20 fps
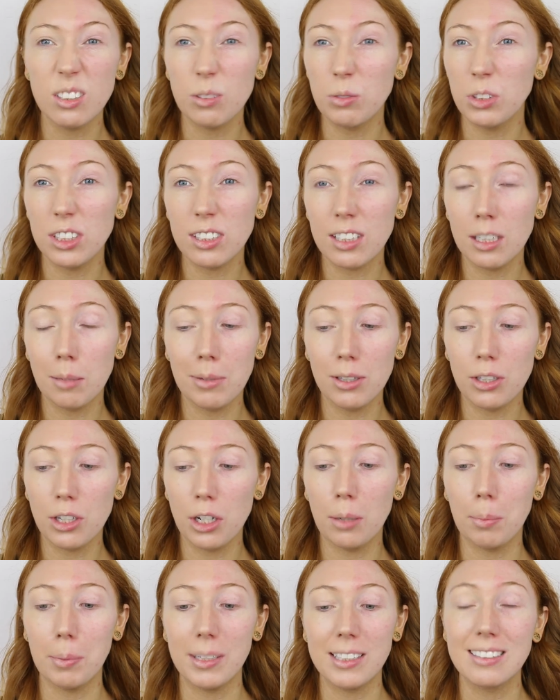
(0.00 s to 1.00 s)
So I'm just going to build
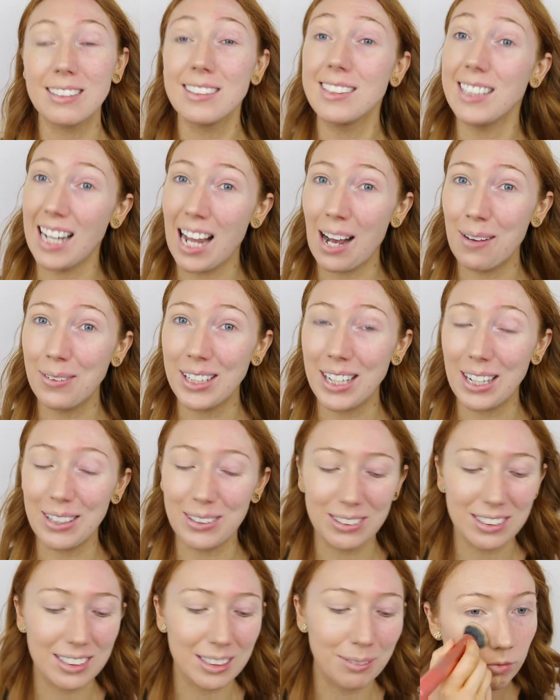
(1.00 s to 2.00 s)
it up and see how it
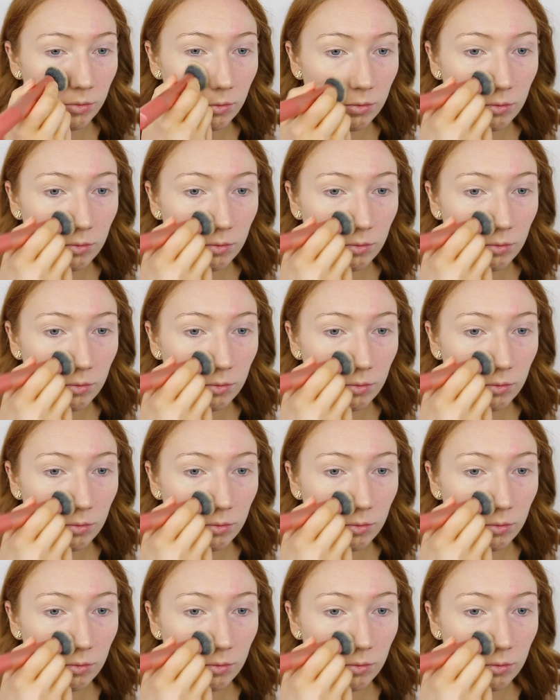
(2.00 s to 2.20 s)
goes.